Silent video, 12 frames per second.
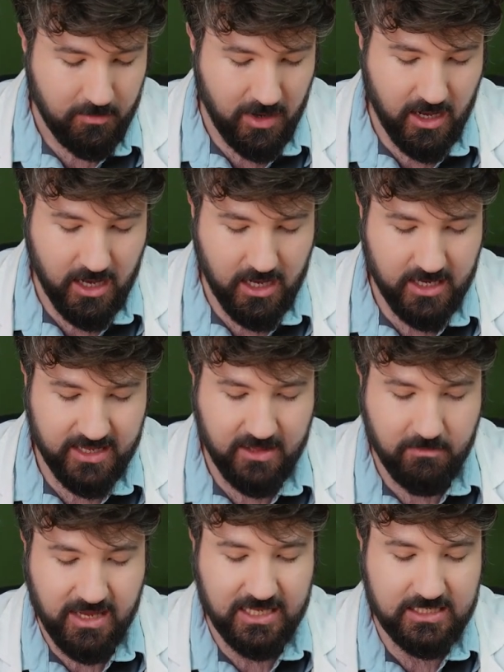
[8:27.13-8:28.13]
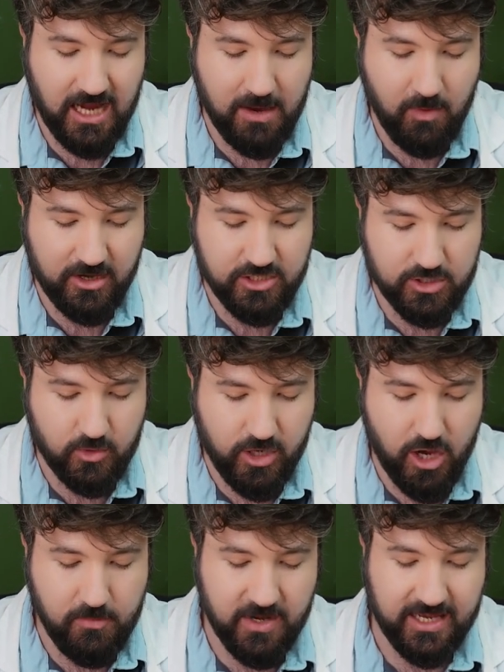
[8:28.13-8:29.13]
But uh, in the meantime, while you just
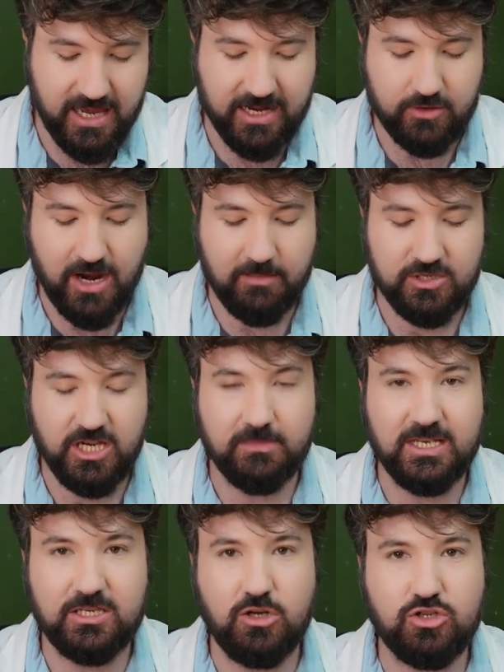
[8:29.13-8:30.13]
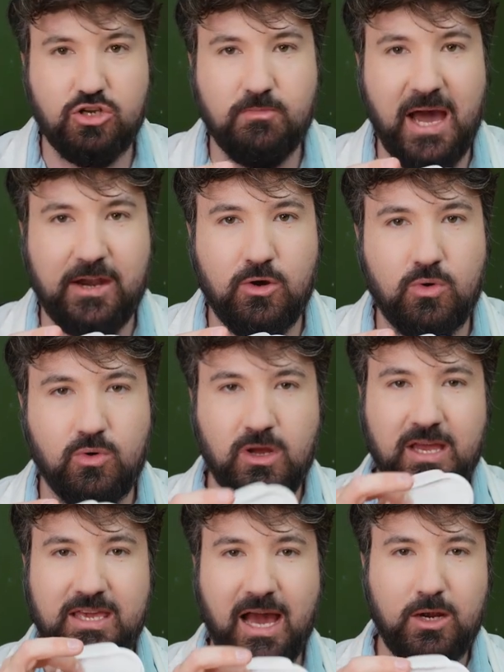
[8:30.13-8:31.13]
want to open it again and grab the chips, that's not too bad at all.
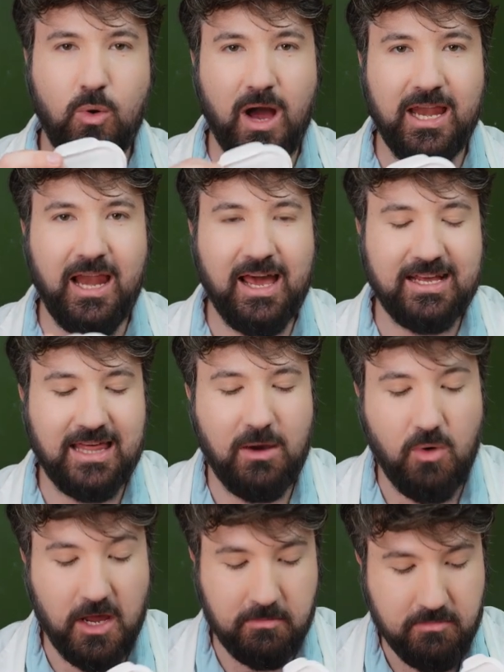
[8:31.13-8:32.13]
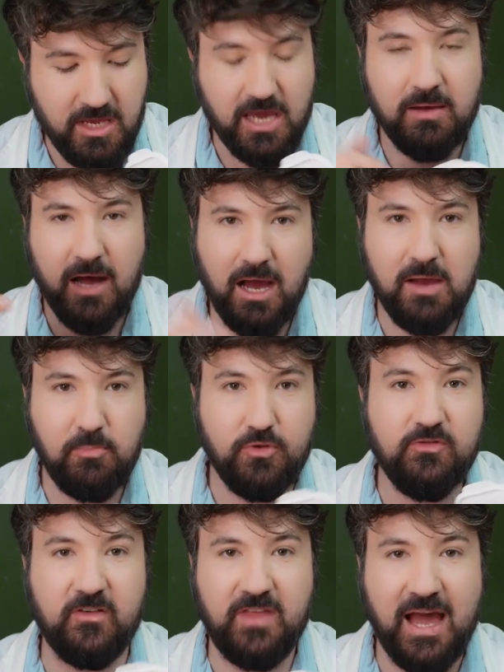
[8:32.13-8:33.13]
Yeah, I quite like that one. Yeah, I
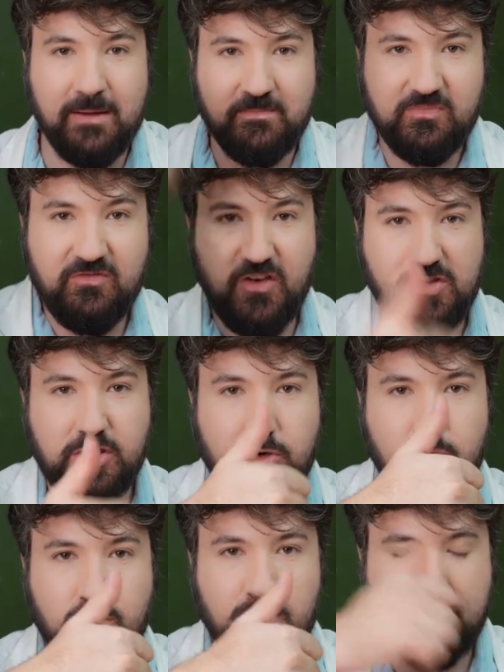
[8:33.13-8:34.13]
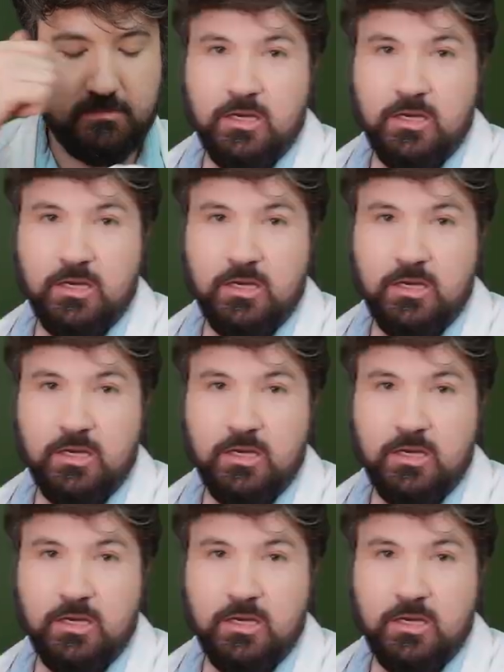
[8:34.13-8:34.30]
approve of that. Very cool.